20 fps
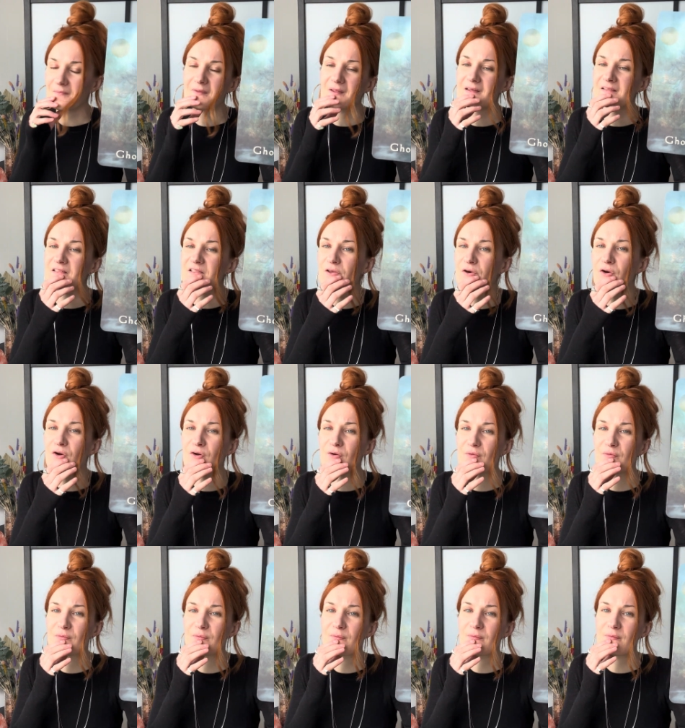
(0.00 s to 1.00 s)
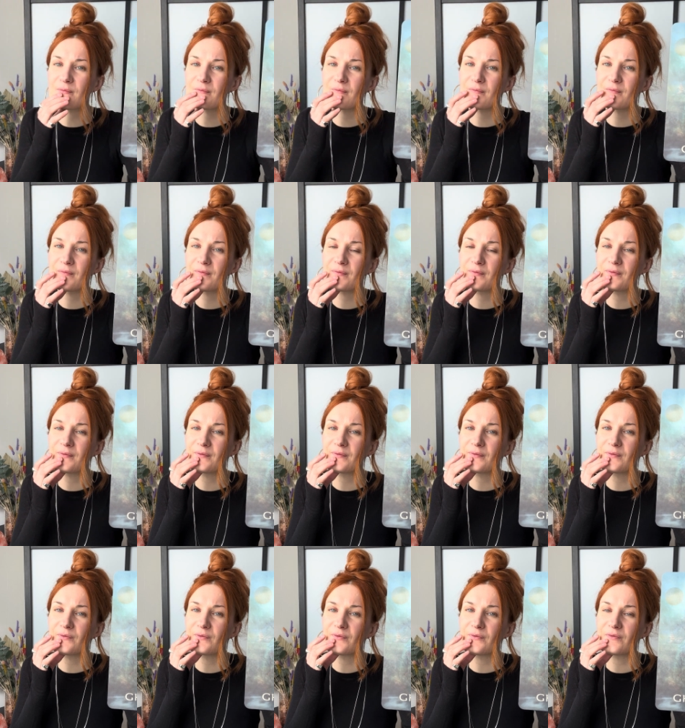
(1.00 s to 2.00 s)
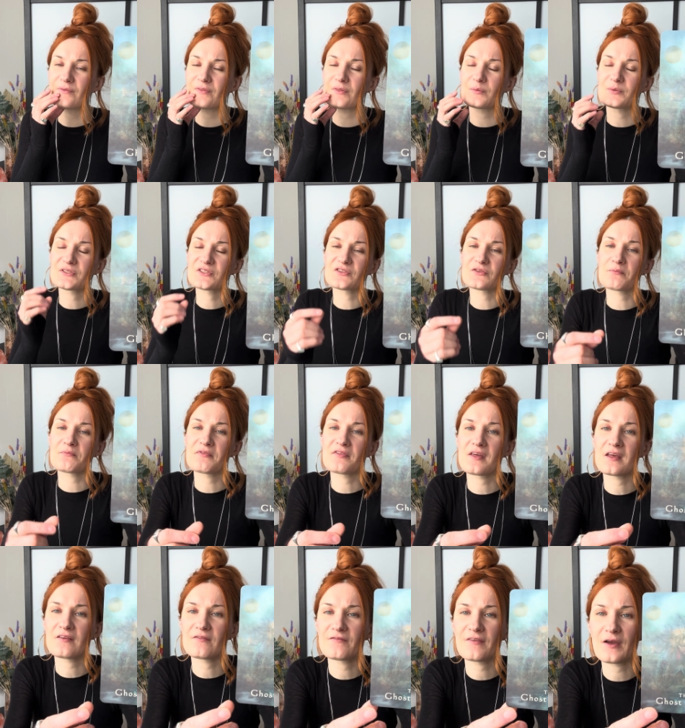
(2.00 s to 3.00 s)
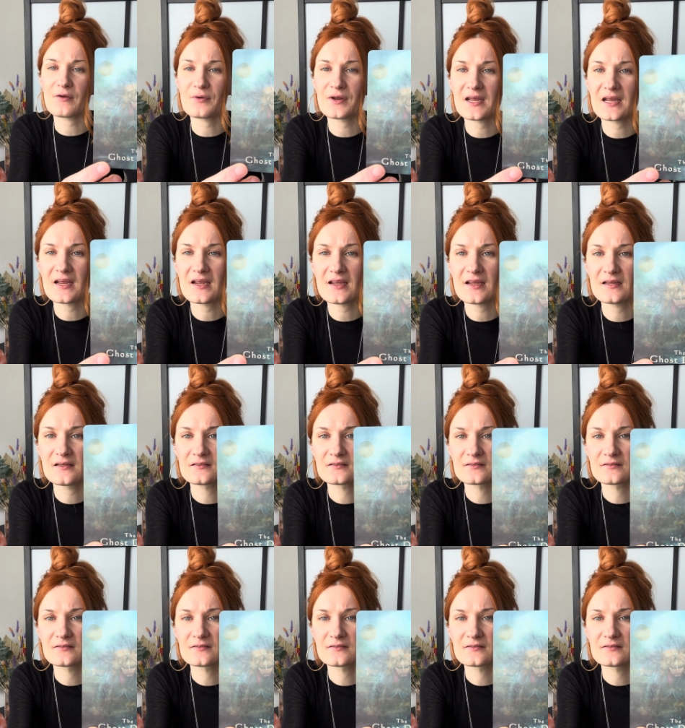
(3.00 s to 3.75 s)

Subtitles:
So there was something very